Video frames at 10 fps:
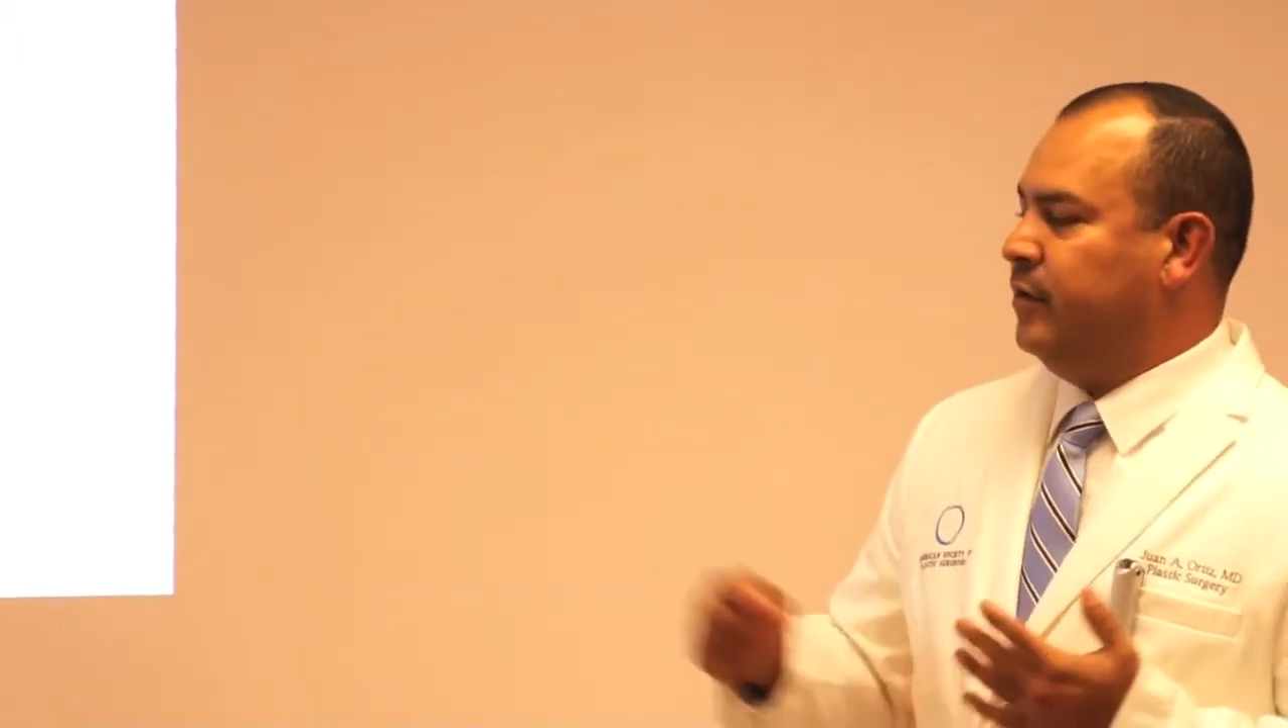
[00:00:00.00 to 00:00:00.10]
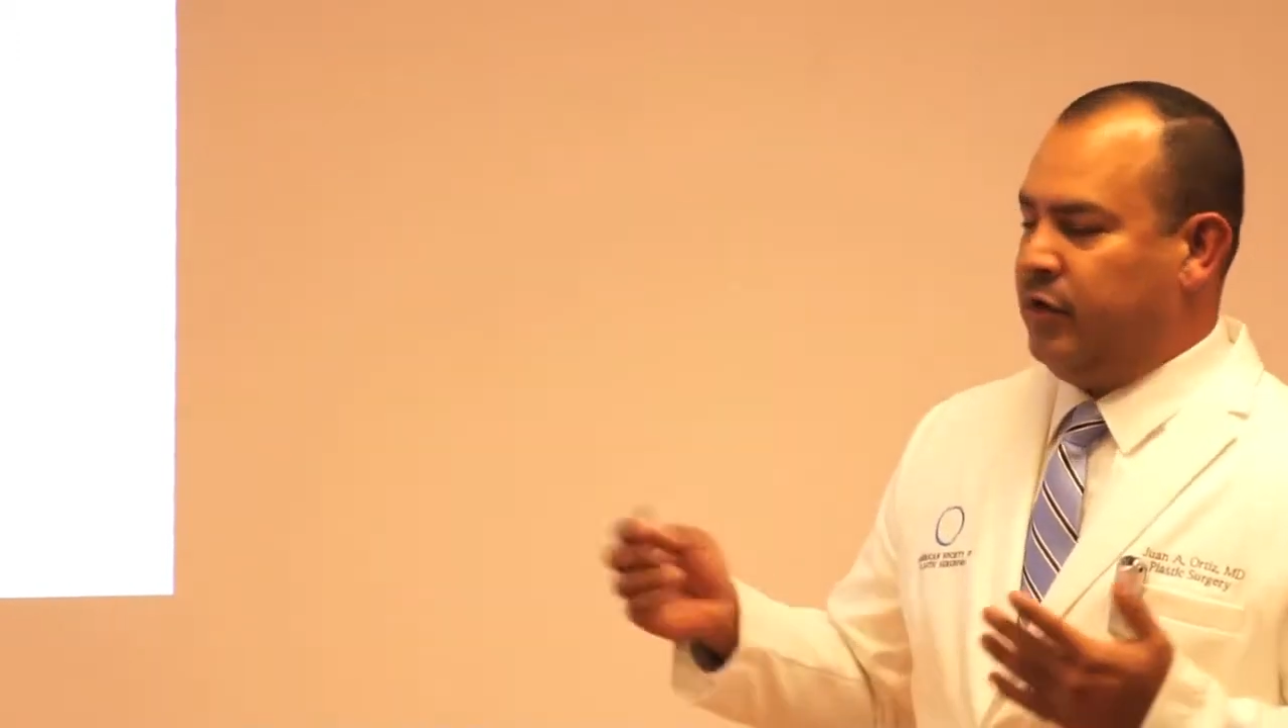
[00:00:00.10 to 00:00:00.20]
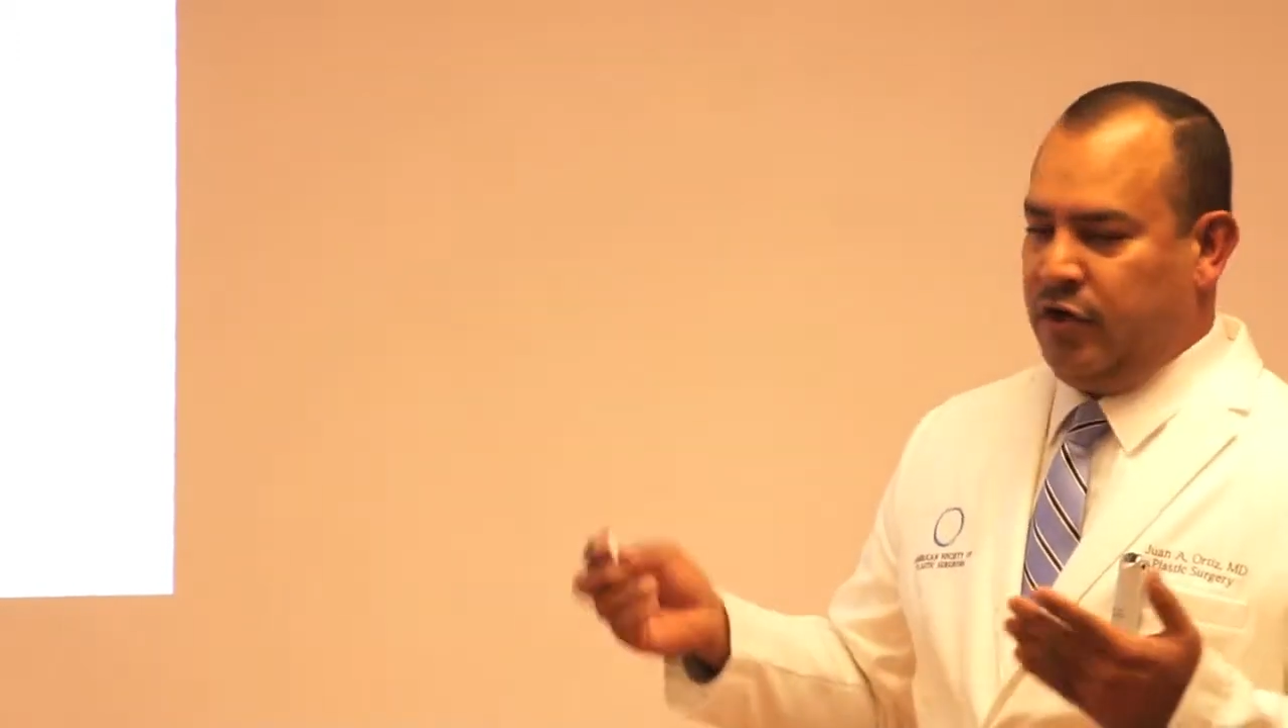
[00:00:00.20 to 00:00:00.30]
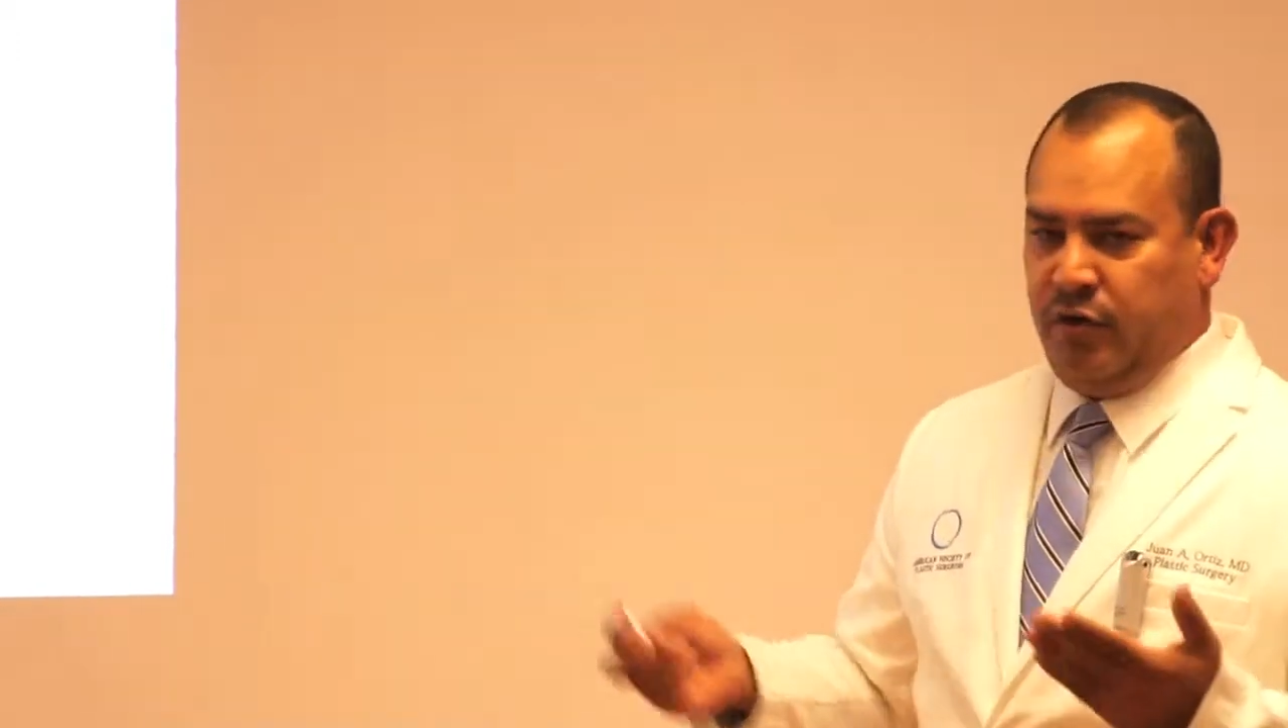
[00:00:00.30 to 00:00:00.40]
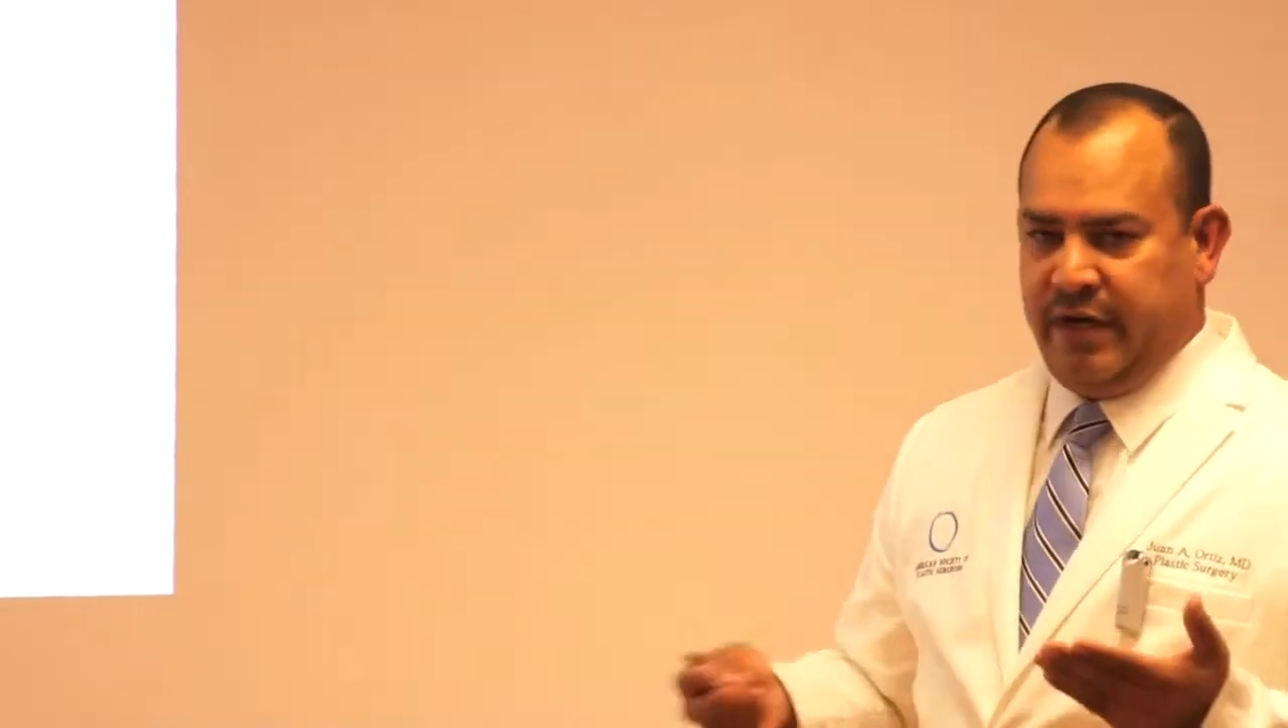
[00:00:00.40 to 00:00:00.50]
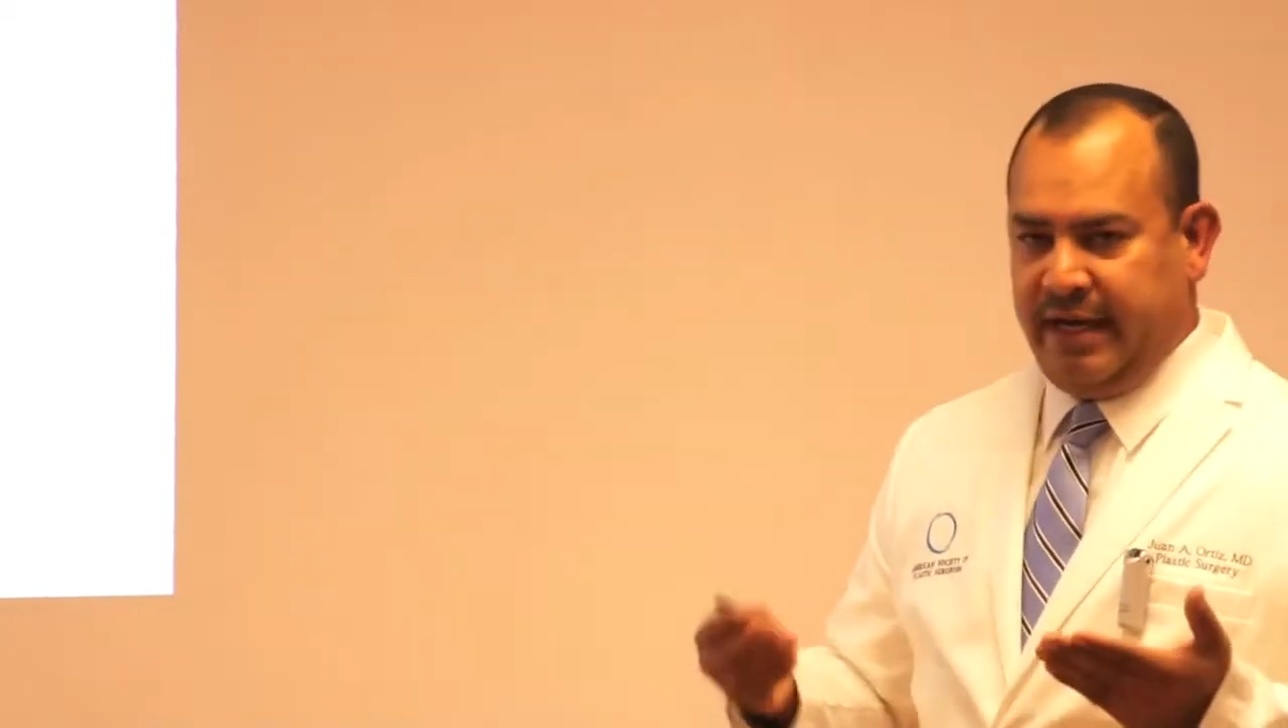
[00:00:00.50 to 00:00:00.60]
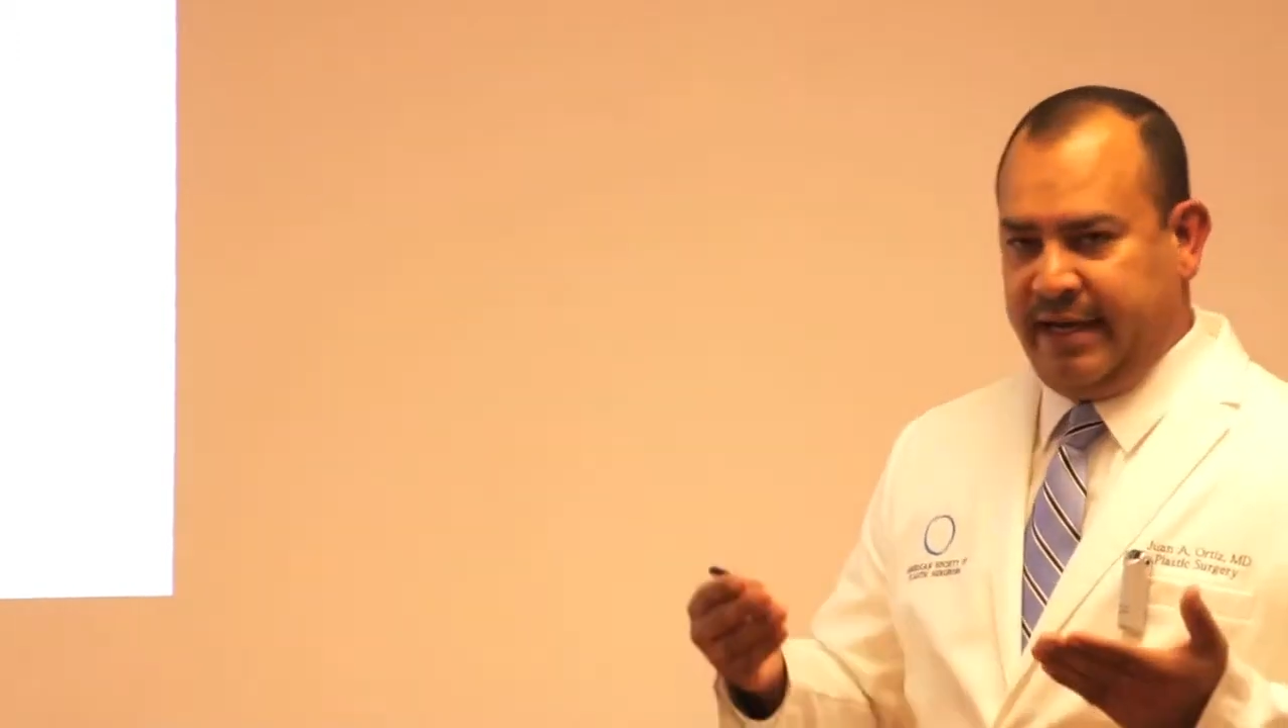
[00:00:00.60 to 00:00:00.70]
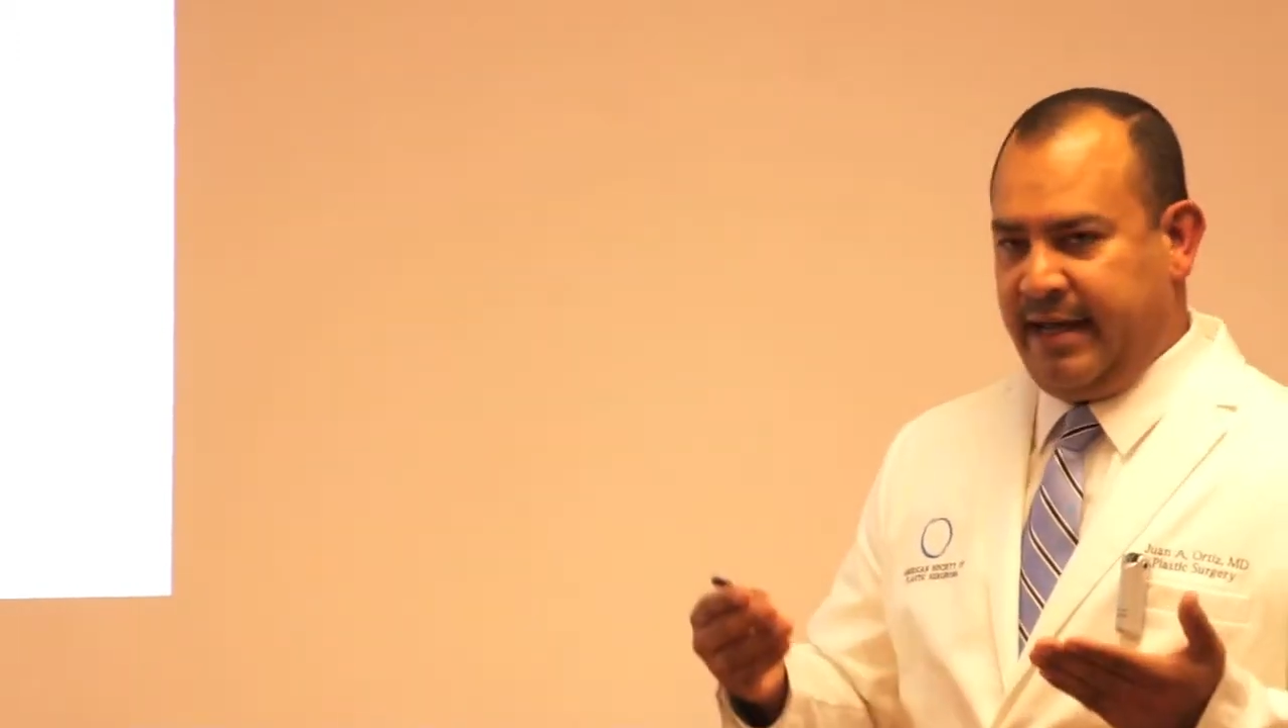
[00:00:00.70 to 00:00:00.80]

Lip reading: or gluteal